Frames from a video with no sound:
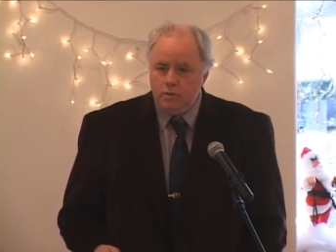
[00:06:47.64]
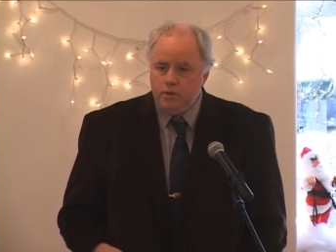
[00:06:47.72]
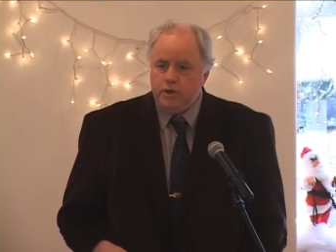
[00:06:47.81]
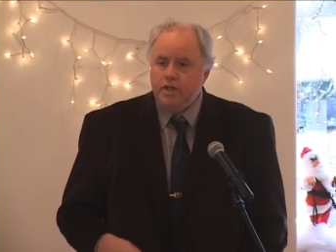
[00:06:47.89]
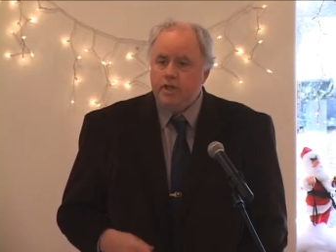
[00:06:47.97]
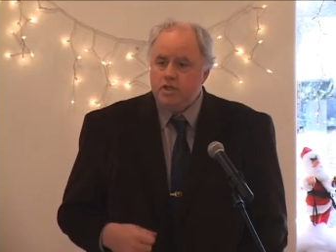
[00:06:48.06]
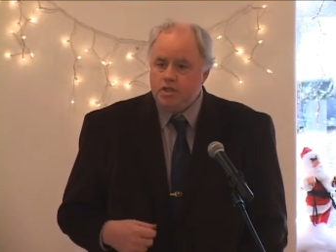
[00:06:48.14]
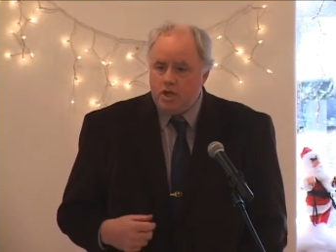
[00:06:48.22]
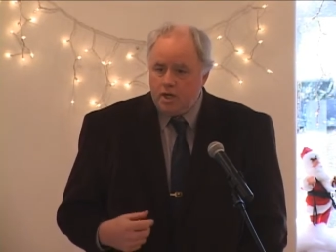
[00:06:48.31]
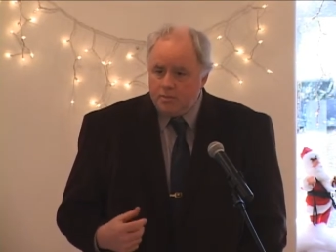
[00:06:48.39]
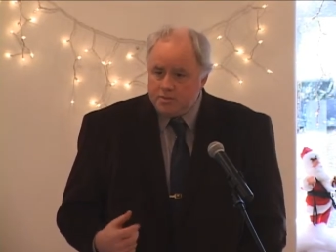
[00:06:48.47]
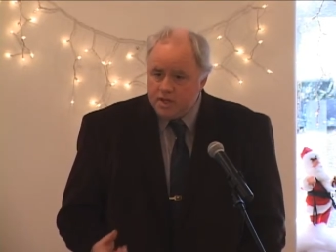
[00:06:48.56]
We are going to get
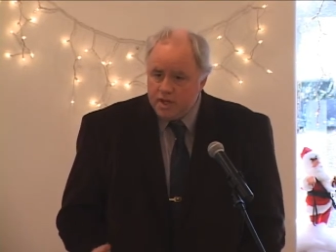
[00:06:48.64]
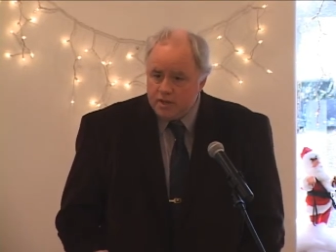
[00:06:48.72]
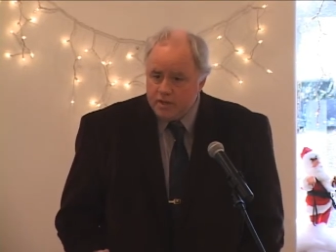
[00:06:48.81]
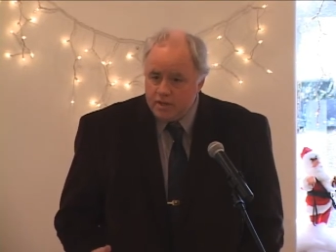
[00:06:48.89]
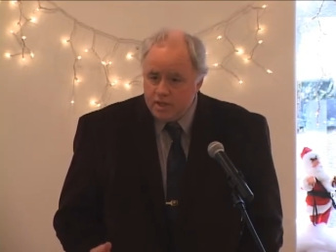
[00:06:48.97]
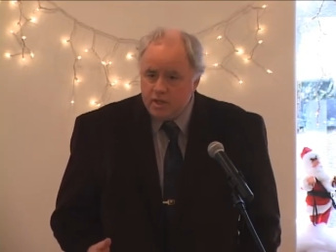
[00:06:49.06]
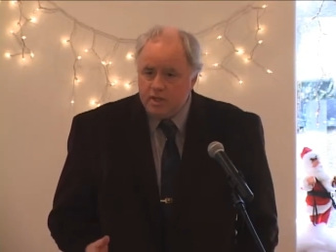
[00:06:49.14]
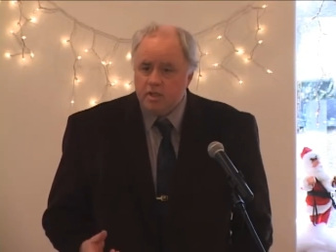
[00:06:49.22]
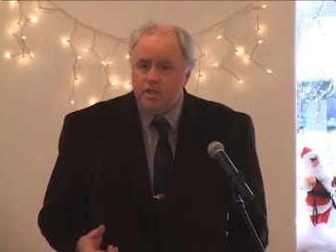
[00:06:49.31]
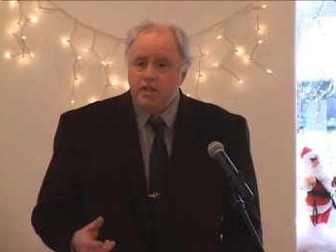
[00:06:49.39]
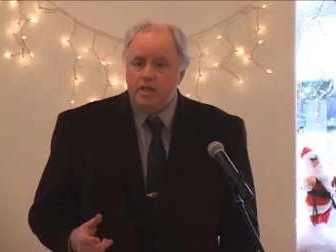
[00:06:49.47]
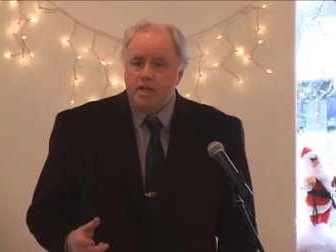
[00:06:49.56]
jobs out of the
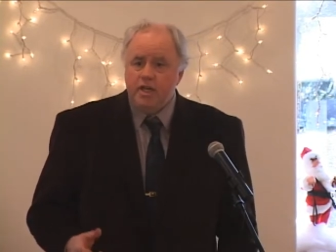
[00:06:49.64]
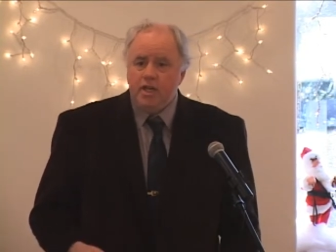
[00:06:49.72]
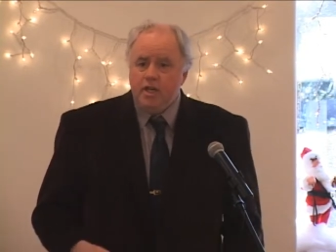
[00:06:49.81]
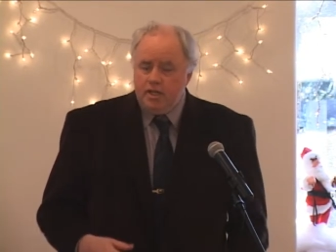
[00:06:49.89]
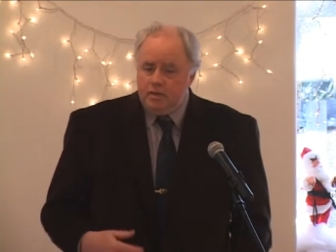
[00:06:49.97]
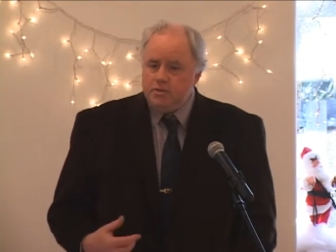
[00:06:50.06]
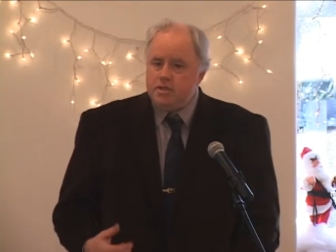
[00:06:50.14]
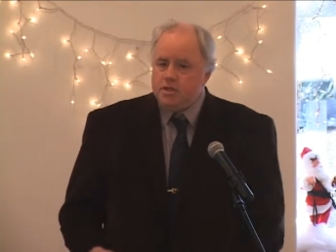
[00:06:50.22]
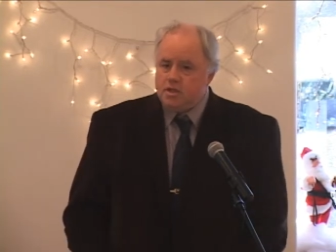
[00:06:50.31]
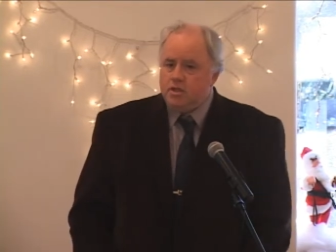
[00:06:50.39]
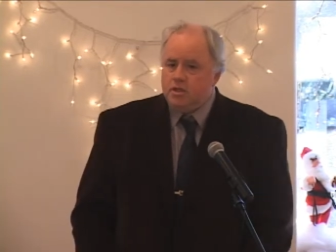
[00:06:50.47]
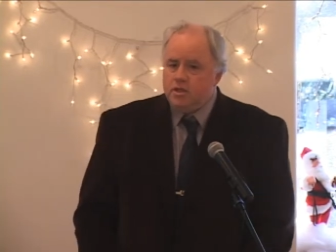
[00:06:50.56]
deal, and it was
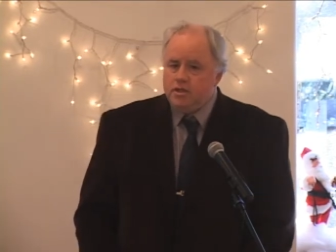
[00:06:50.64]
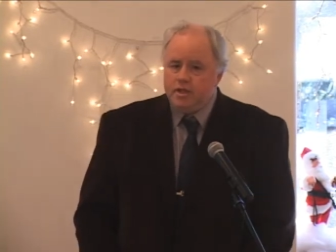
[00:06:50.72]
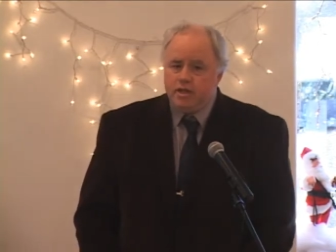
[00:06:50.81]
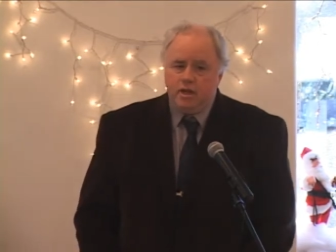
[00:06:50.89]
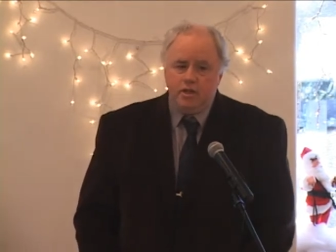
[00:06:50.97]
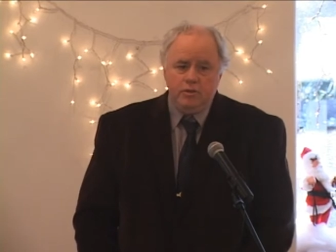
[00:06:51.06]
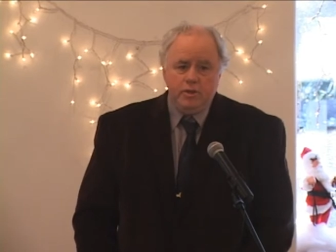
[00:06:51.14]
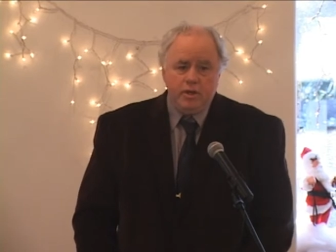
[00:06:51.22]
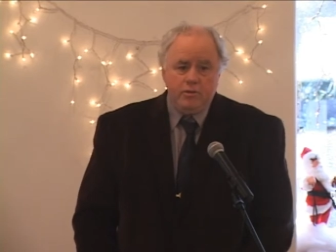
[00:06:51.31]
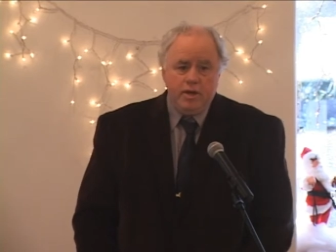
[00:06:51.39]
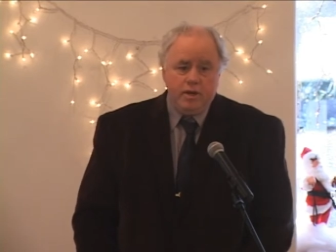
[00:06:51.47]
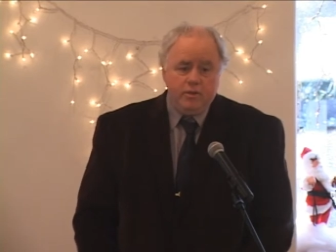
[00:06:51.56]
just a good thing all the way
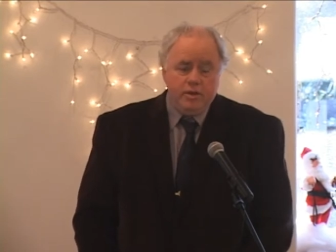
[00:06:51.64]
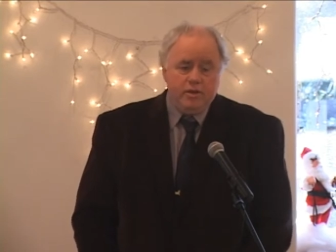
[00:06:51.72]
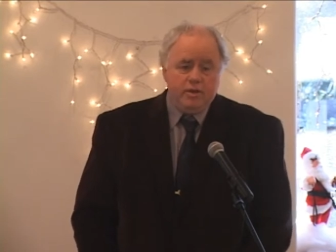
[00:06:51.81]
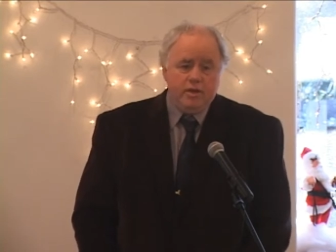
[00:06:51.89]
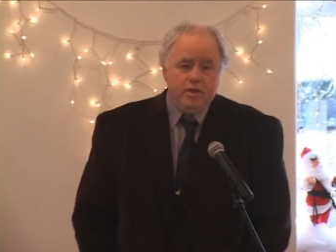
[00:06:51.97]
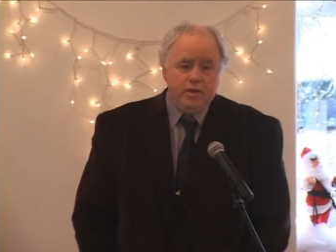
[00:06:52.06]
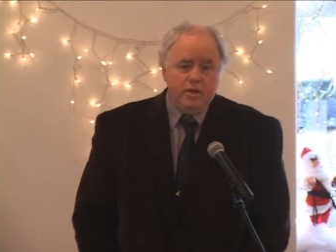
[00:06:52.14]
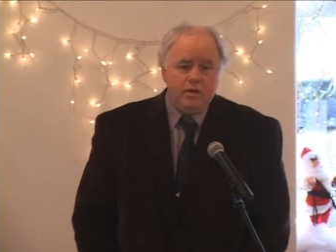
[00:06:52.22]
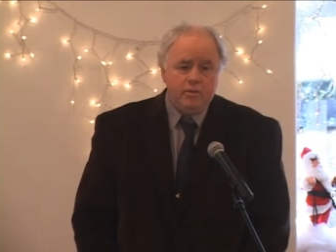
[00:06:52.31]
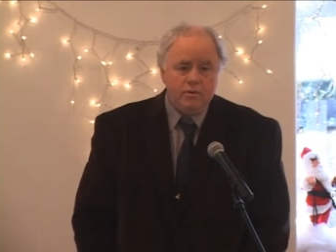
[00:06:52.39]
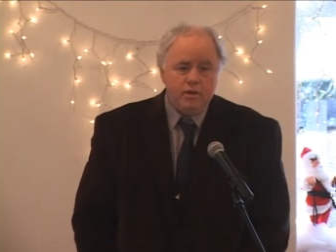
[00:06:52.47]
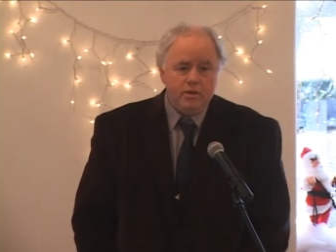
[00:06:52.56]
around, rather than
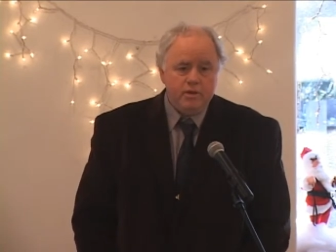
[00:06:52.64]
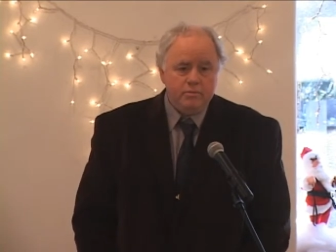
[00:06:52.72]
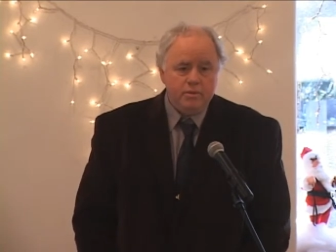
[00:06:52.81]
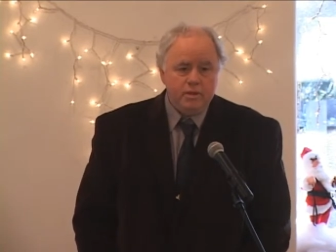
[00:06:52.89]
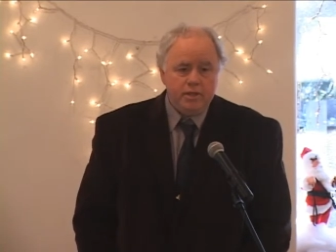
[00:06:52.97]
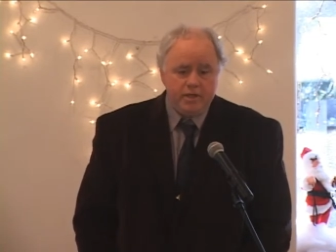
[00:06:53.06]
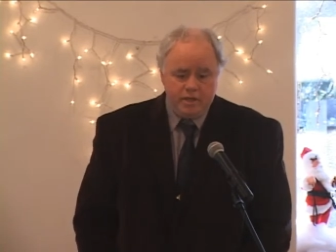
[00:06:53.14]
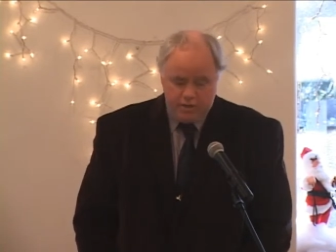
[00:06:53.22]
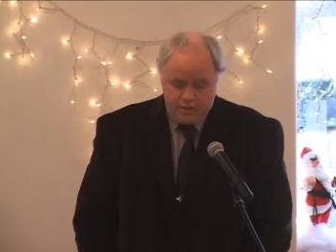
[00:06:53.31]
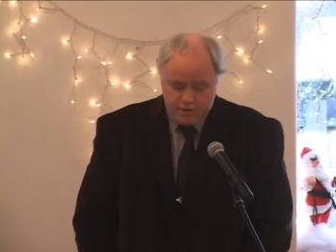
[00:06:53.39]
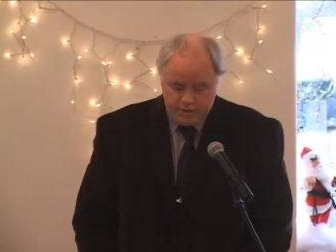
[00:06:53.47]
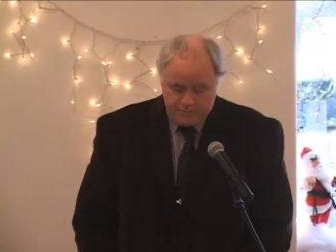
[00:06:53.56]
rather than building it
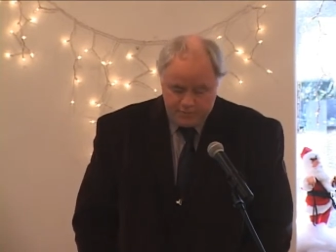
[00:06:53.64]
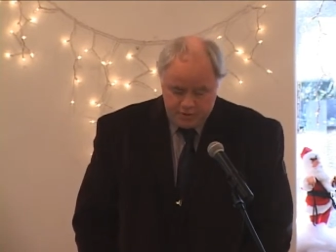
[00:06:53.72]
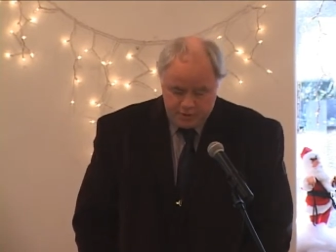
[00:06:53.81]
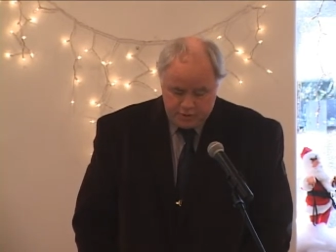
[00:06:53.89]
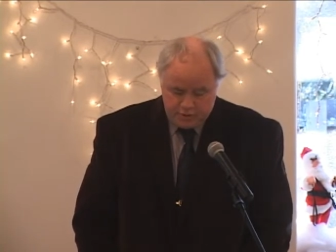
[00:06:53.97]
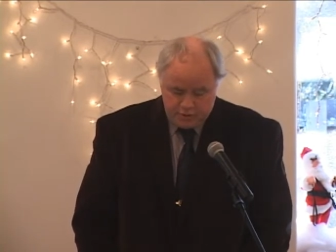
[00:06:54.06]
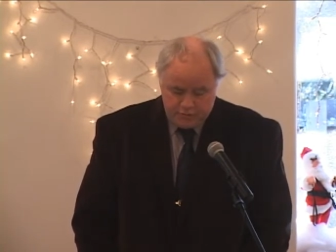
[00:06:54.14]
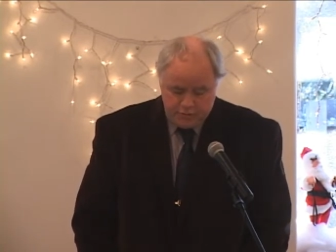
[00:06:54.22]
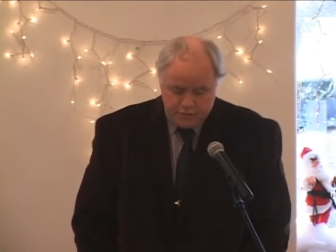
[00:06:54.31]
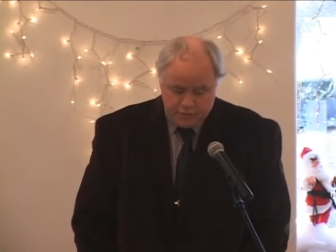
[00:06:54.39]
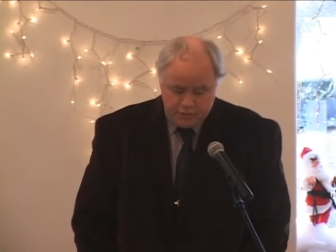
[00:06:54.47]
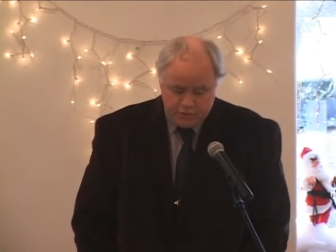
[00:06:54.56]
on the on the Gulf
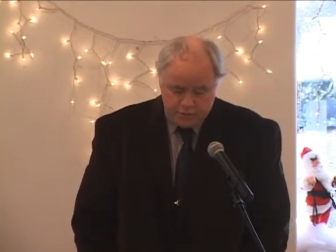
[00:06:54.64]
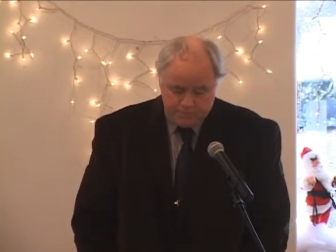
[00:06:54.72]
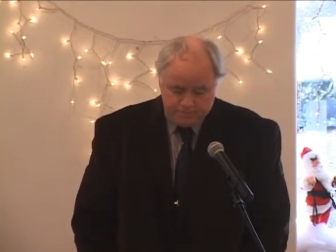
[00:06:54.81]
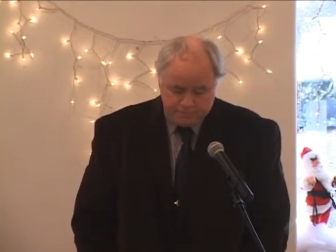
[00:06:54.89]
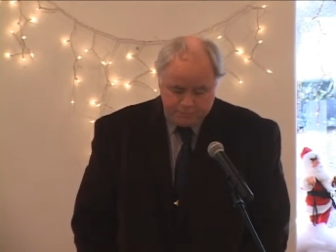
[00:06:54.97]
Coast.